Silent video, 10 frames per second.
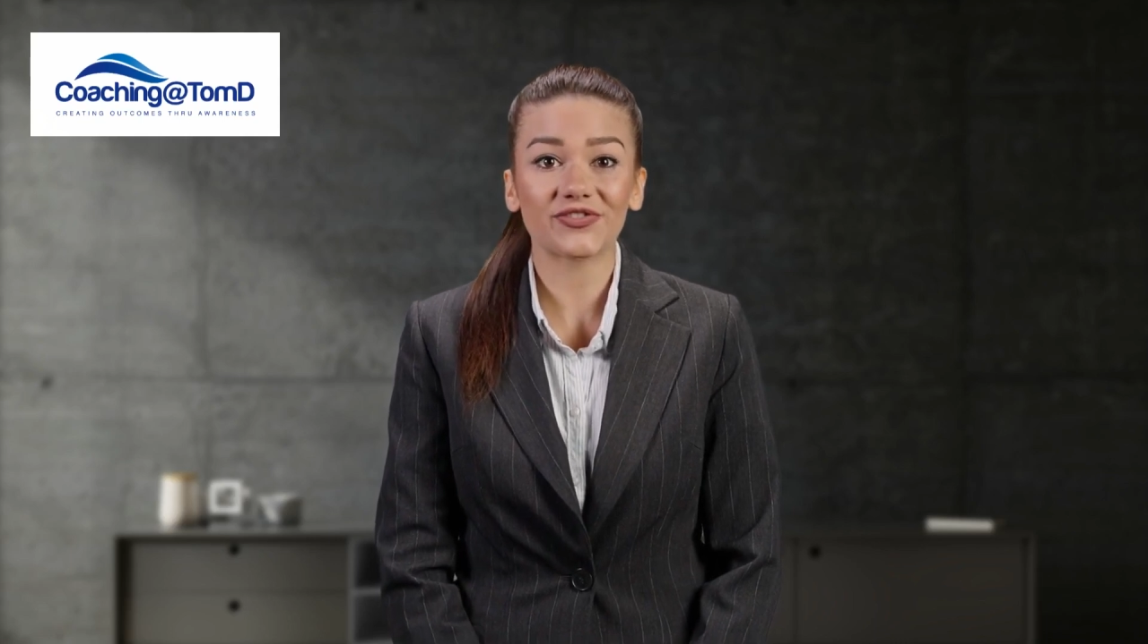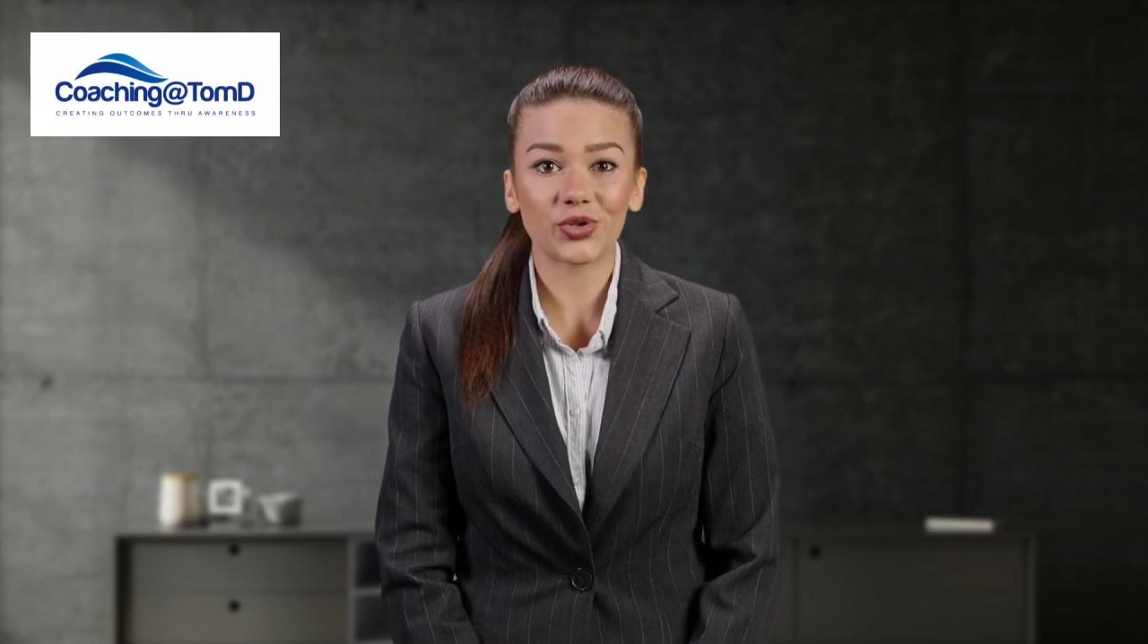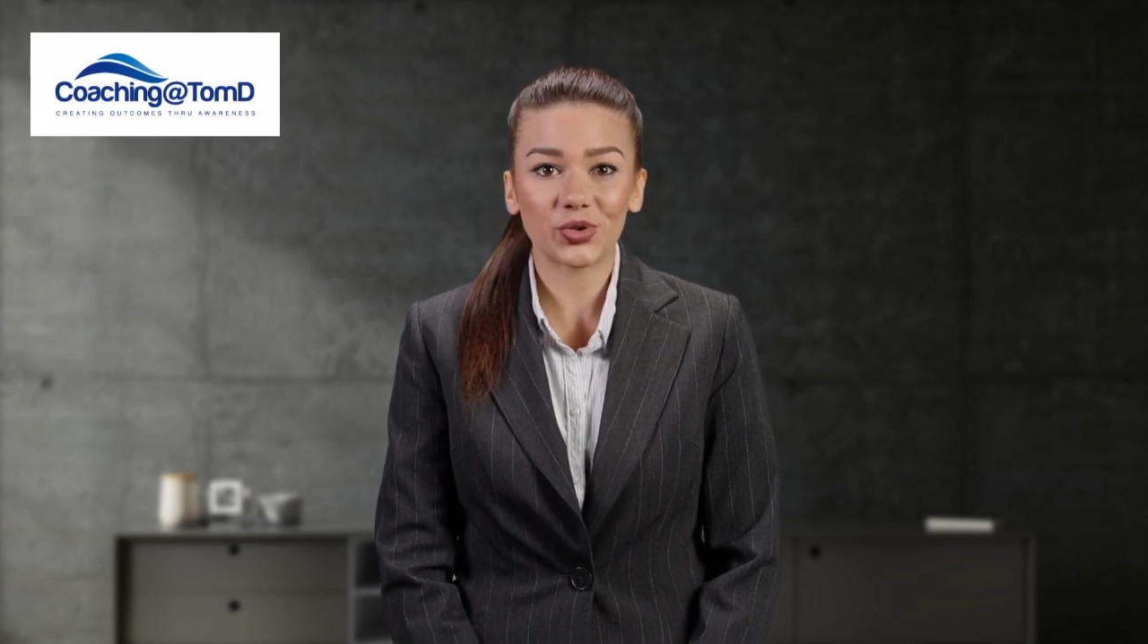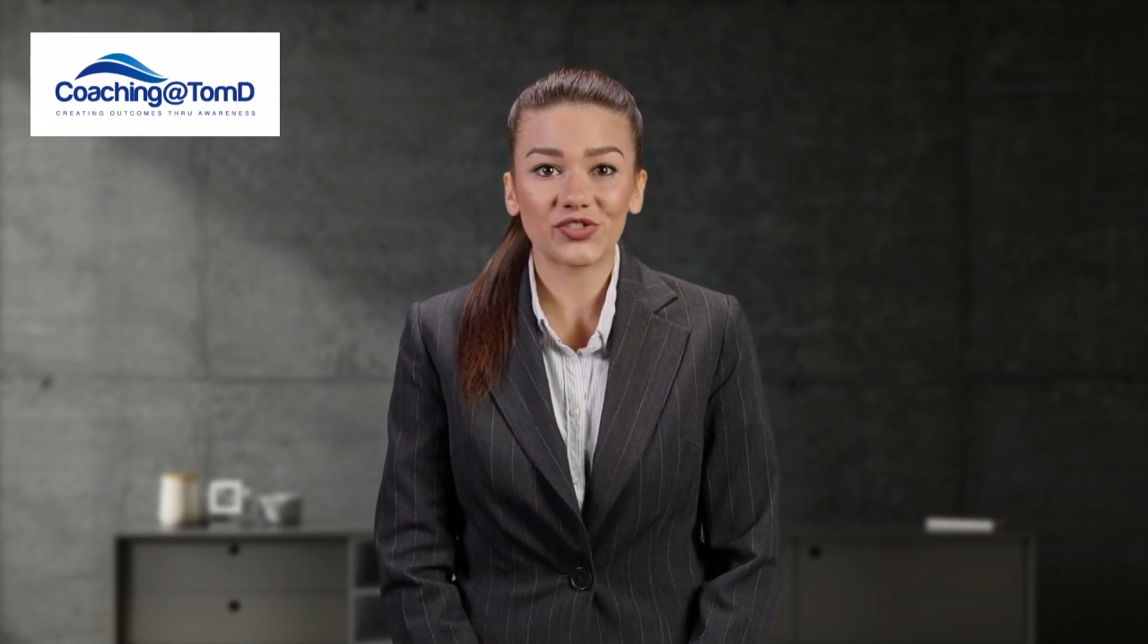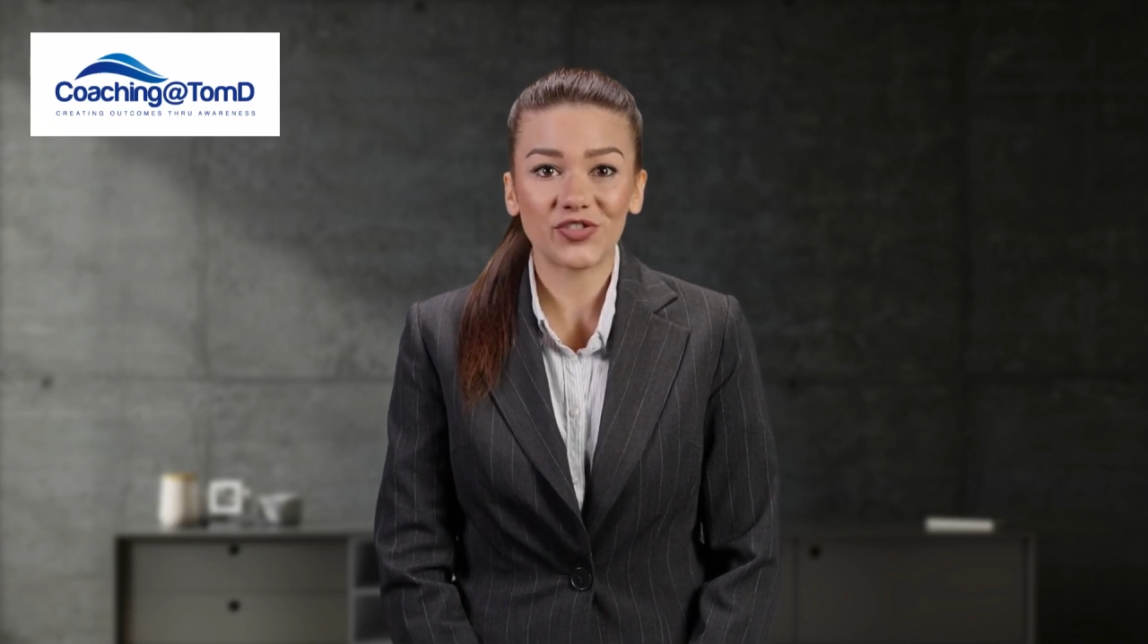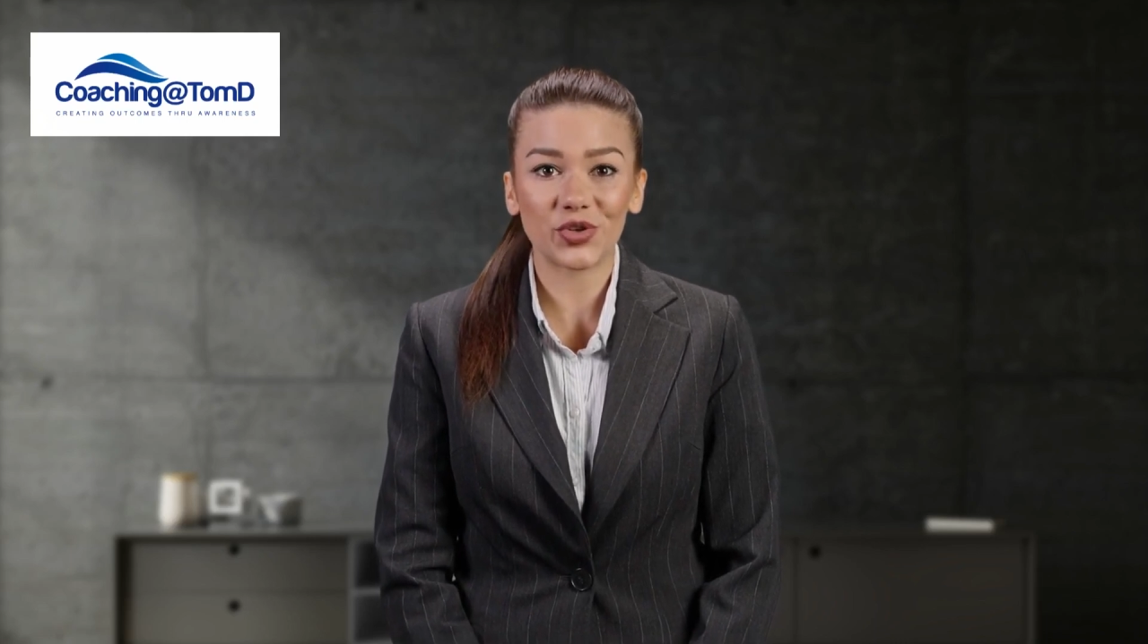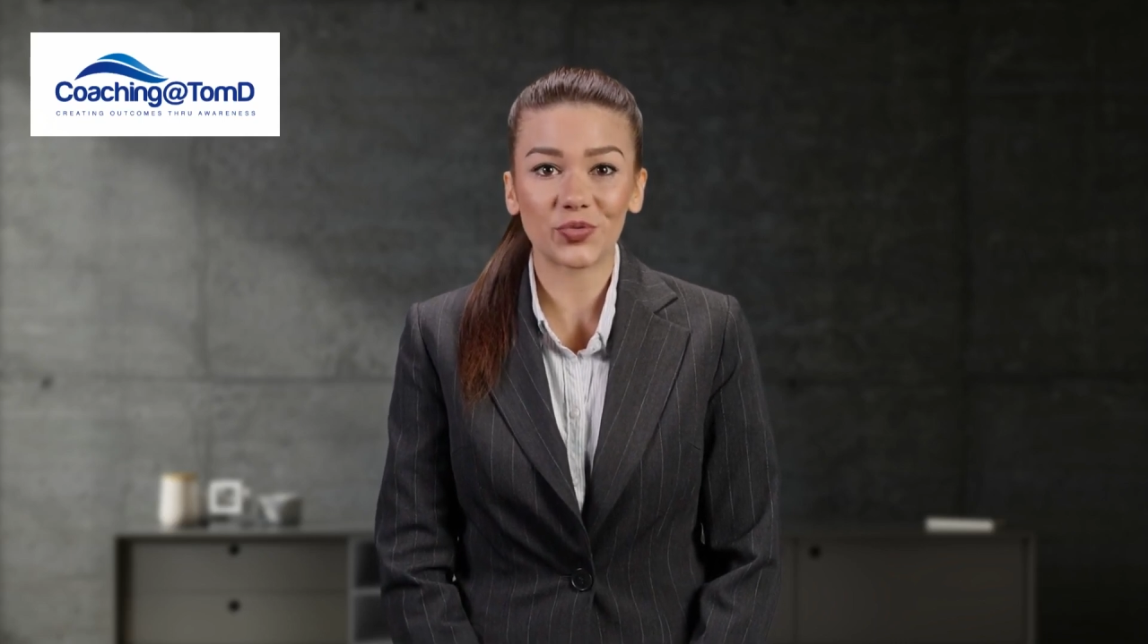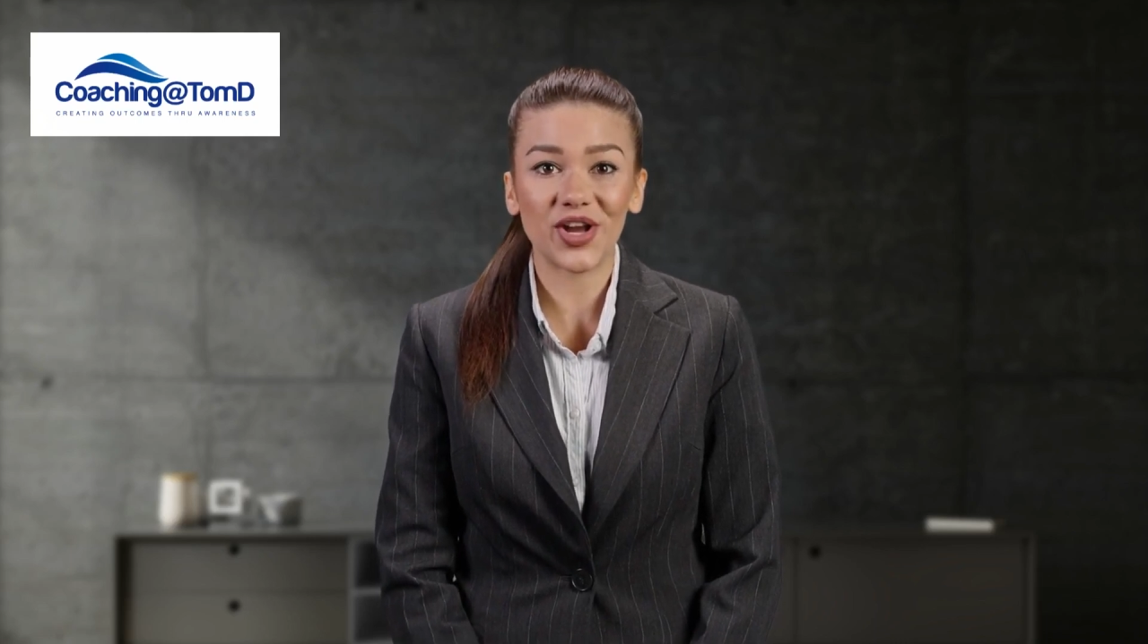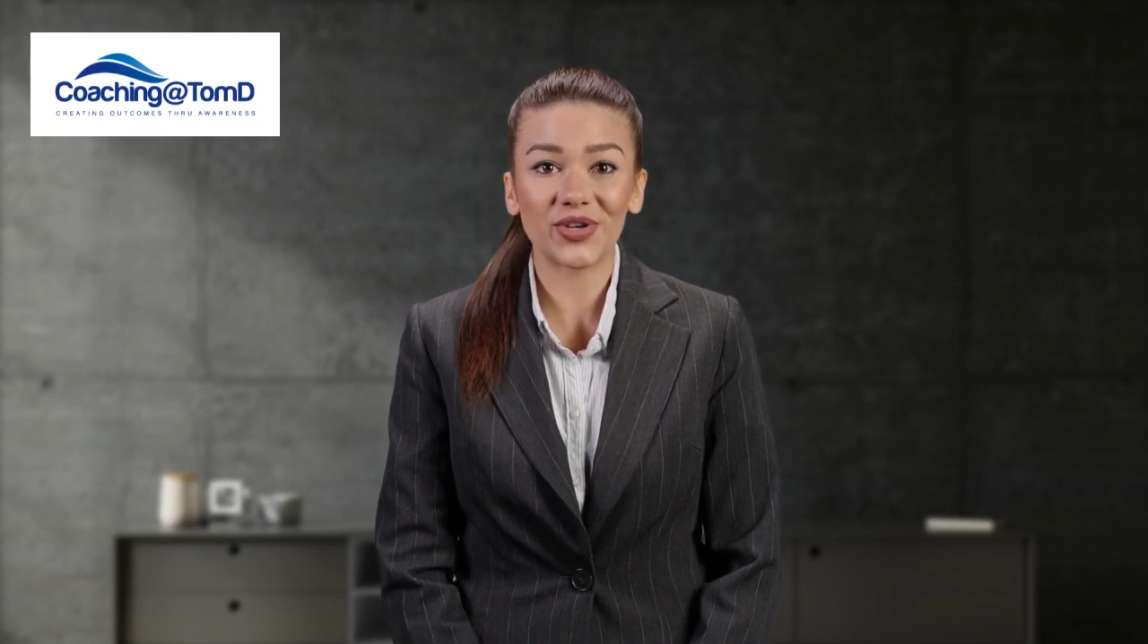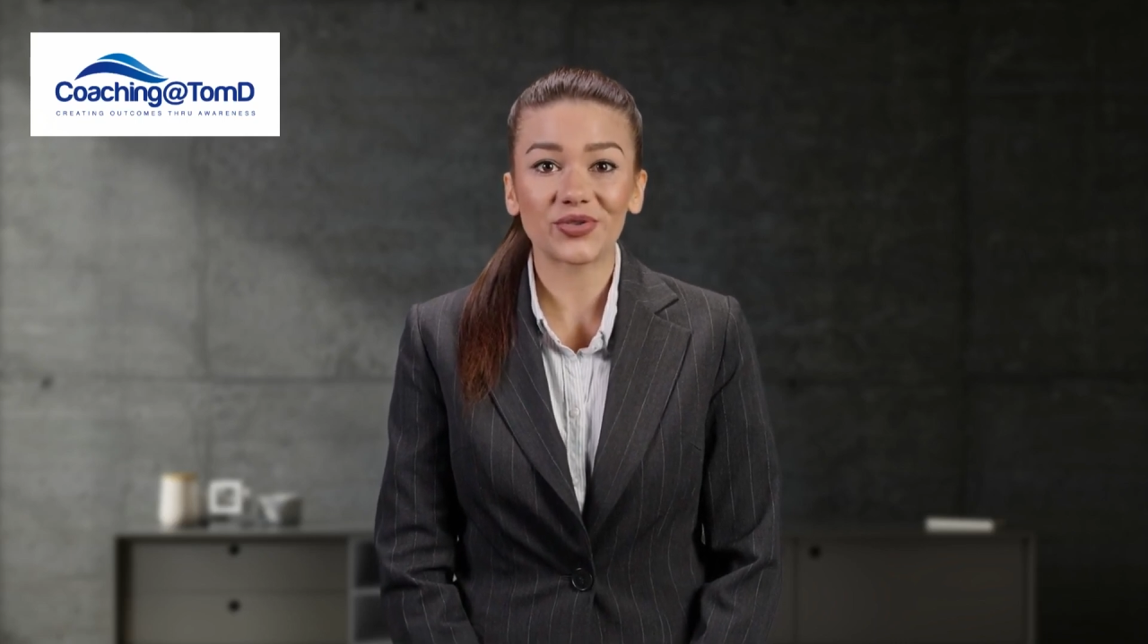thoughts for a
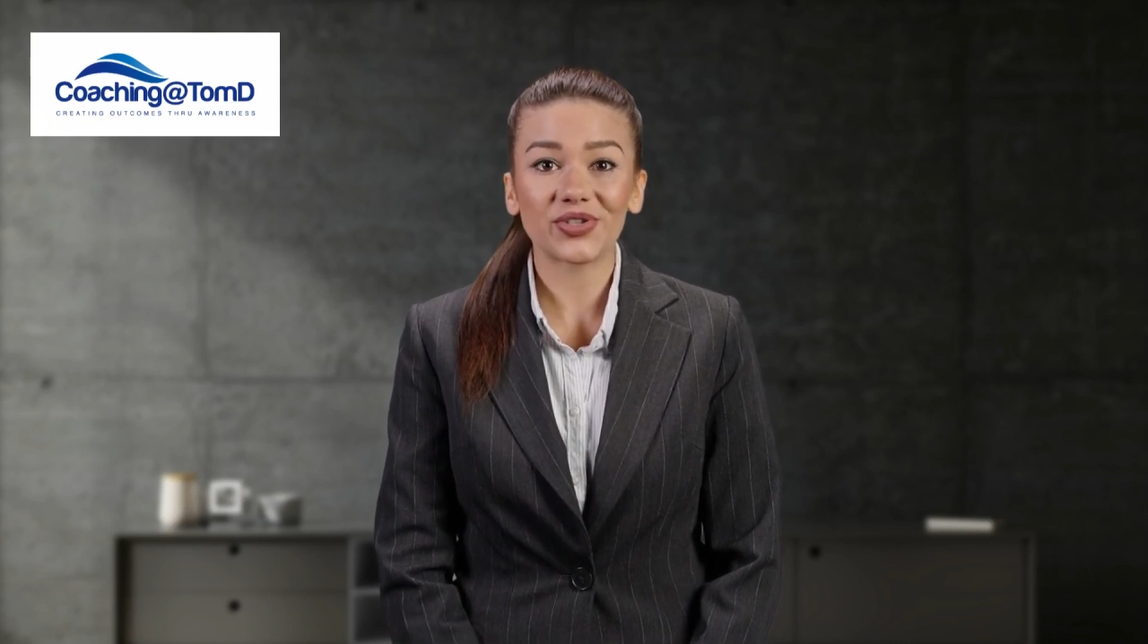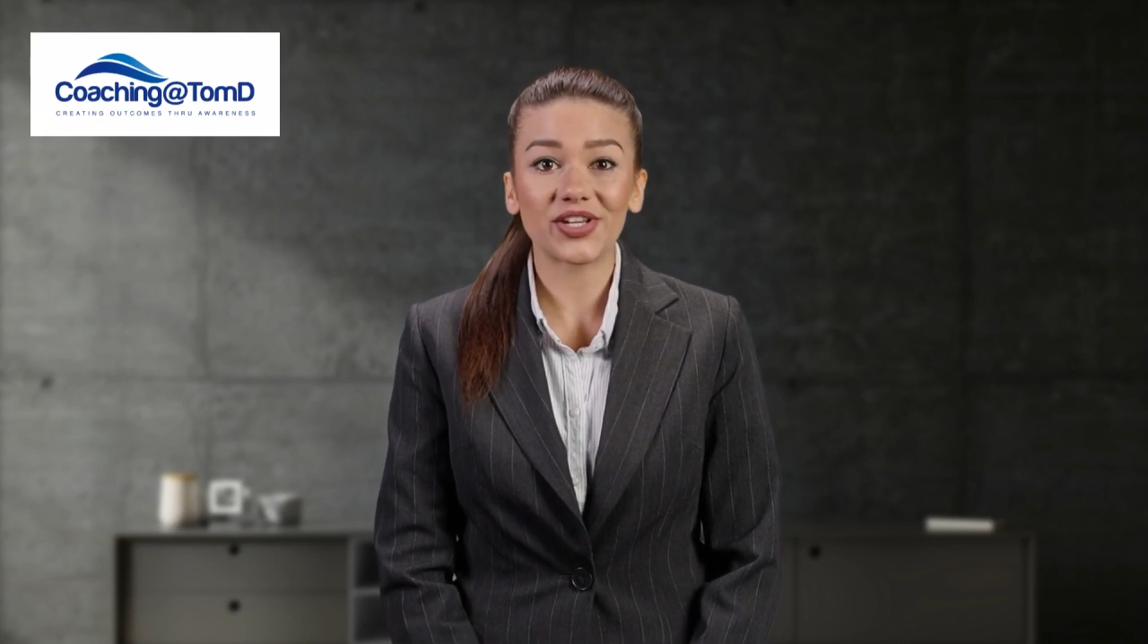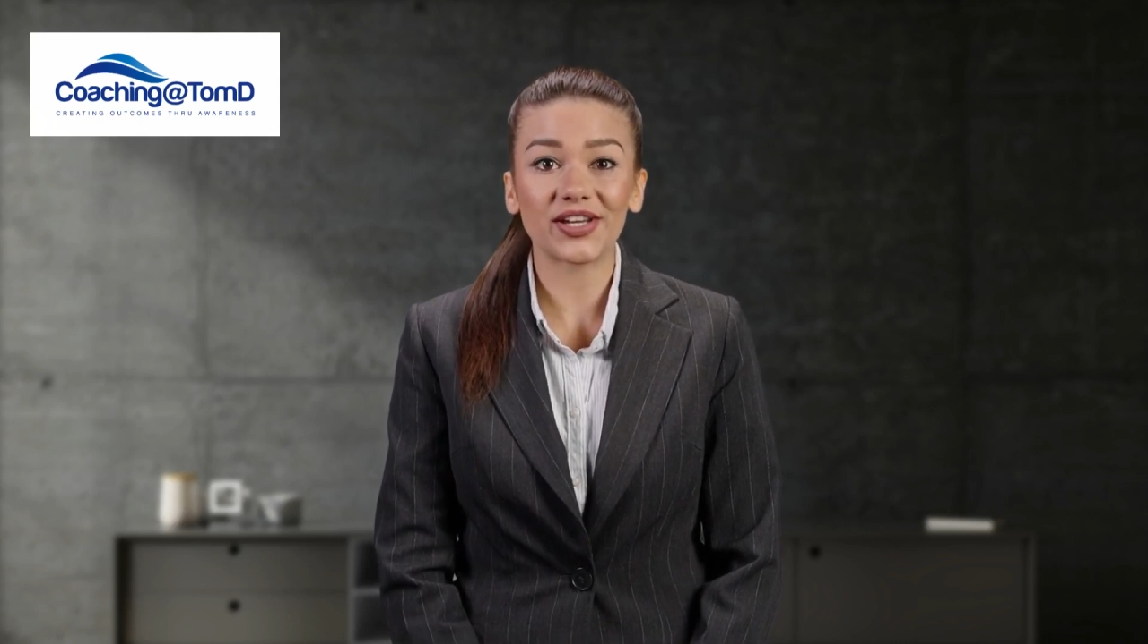while.